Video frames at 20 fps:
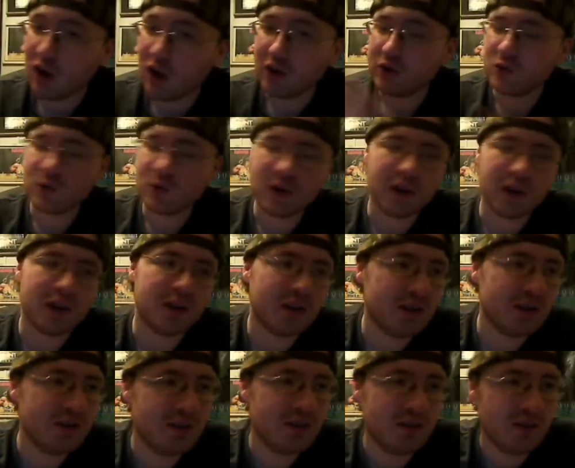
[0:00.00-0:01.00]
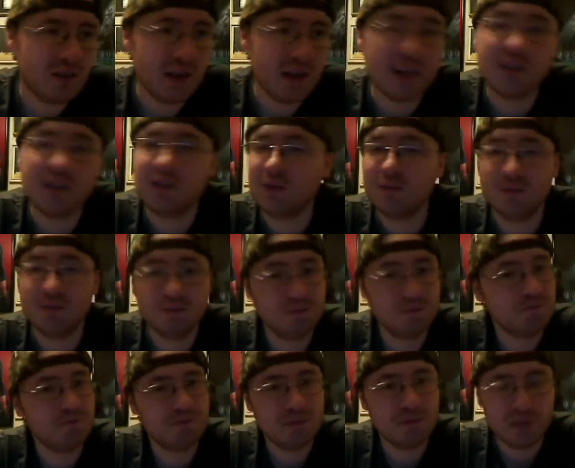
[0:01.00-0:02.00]
caught a train. They just, that's,
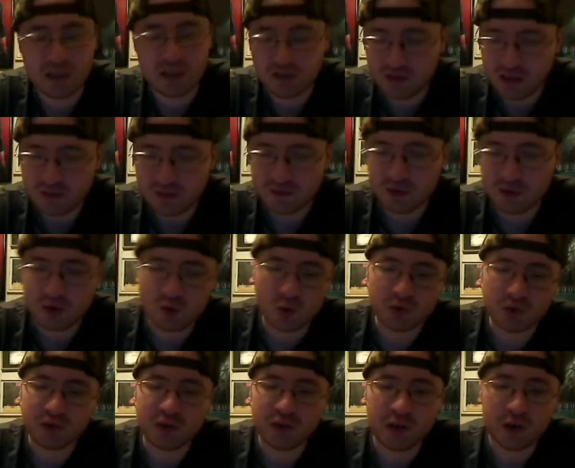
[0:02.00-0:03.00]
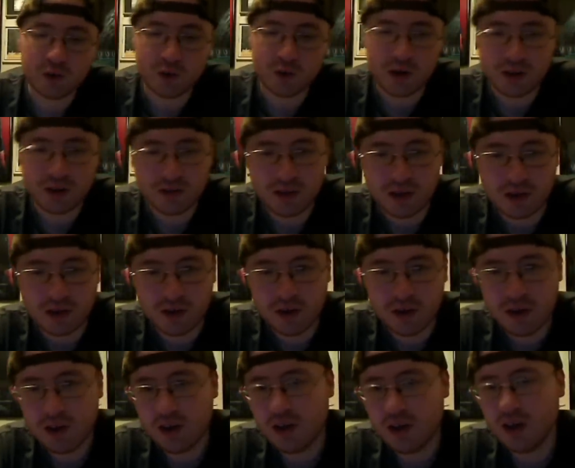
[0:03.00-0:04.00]
that's definitely Schwarzenegger right
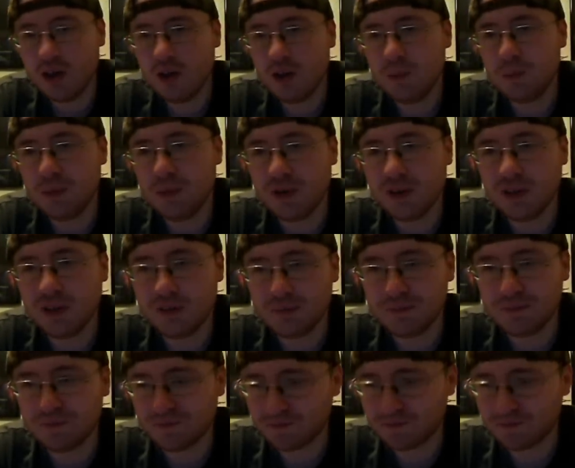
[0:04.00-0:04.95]
there. But